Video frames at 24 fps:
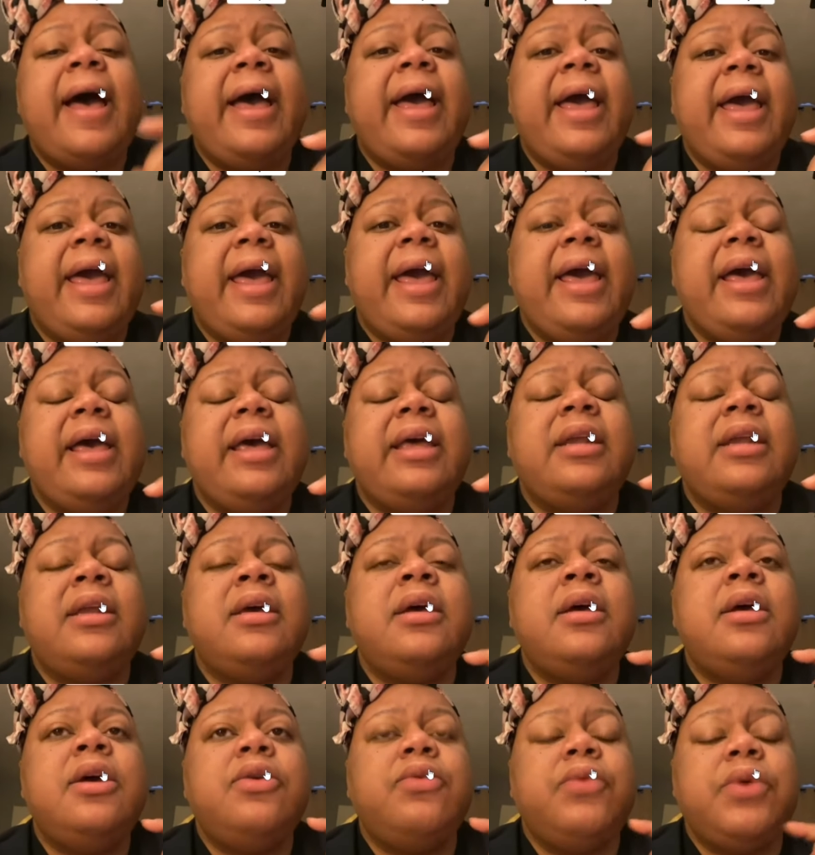I had
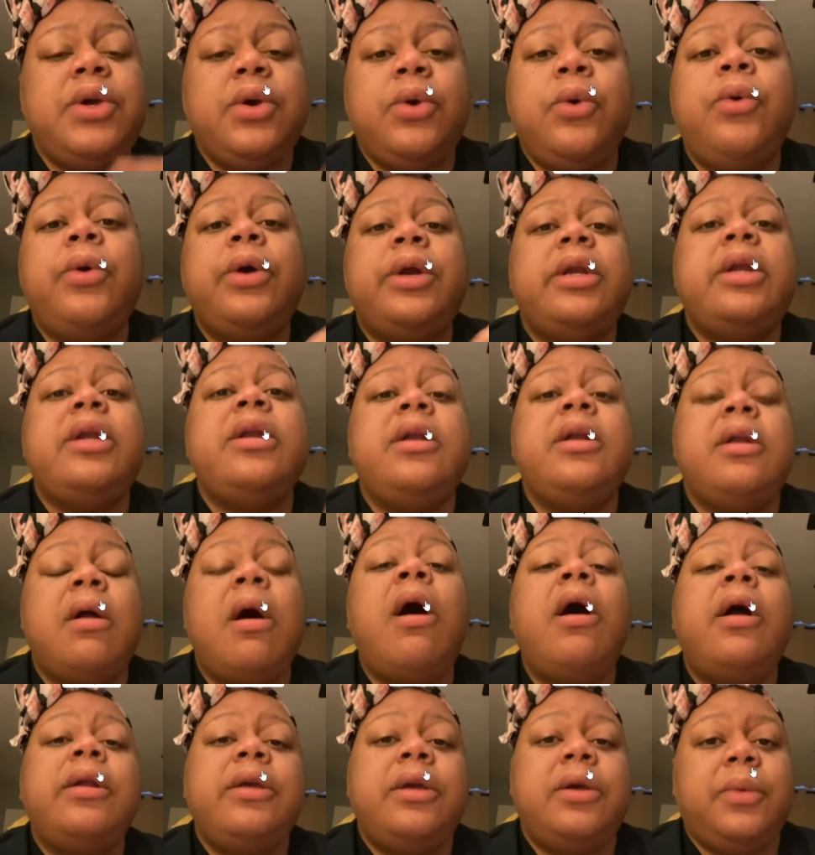recorded an
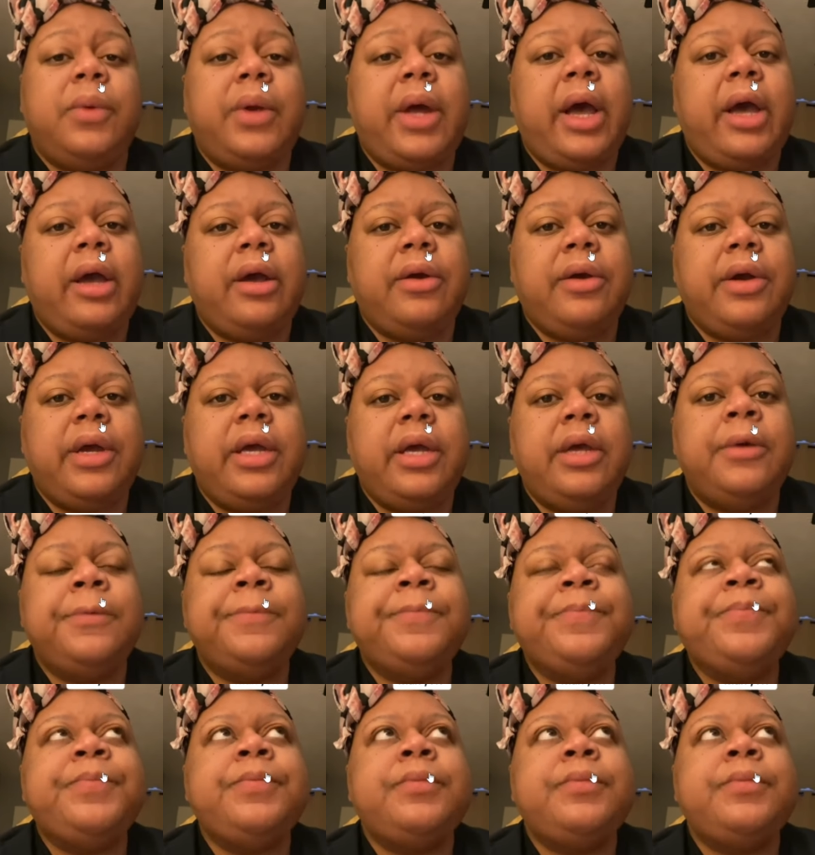audio diary